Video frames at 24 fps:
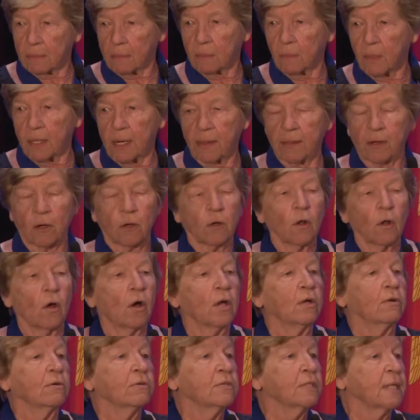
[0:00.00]
one of their
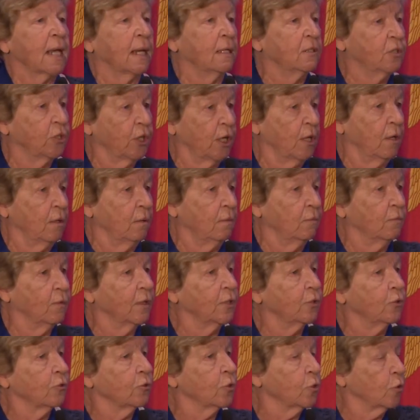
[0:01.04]
lawyers, and Ginny
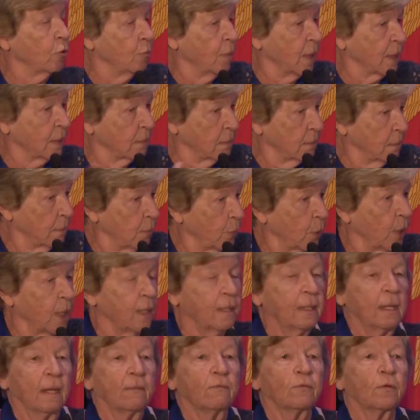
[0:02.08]
Richards, who had been
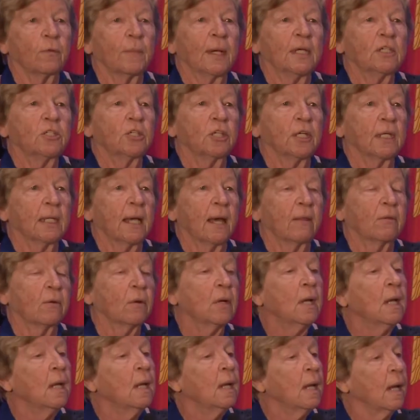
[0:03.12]
putting information together,
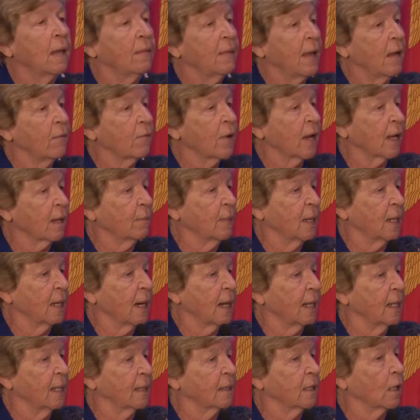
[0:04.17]
and they recommended I
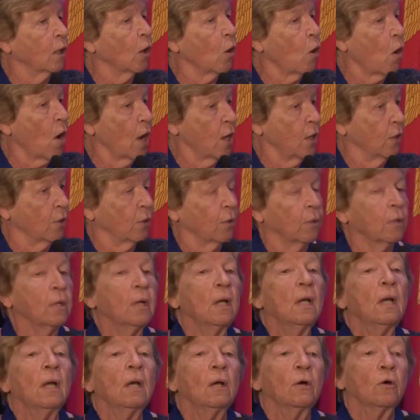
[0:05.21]
get the lawyer
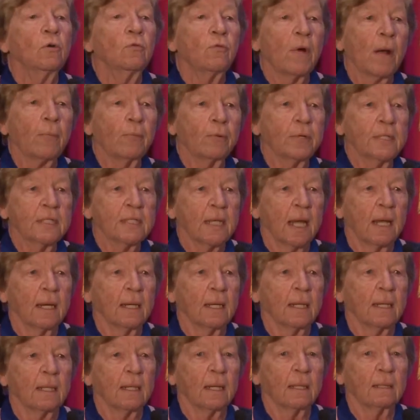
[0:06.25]
who
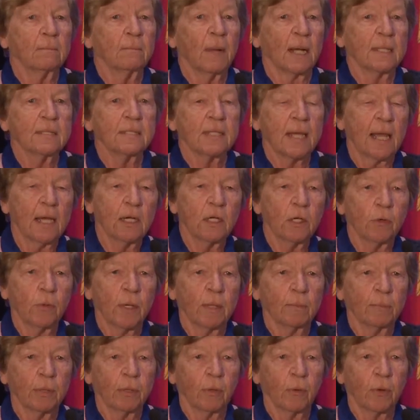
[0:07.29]
represented Monsanto
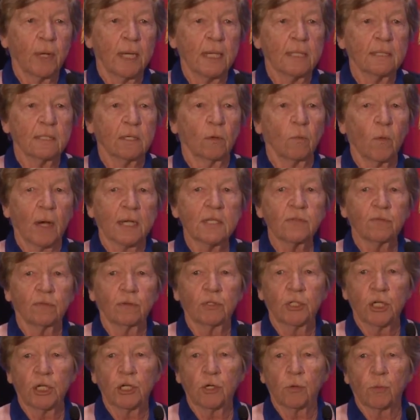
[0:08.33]
employees in West
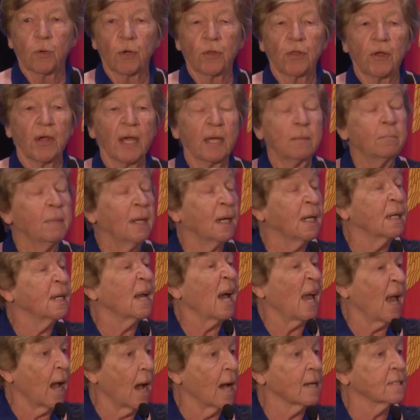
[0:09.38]
Virginia where there had been a
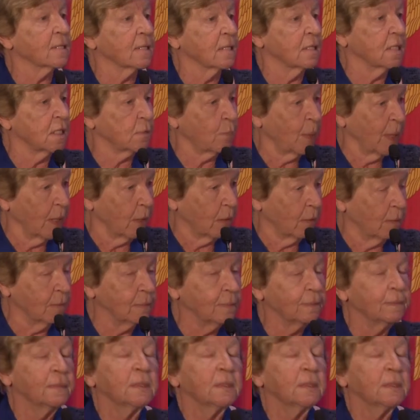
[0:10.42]
dioxin spill,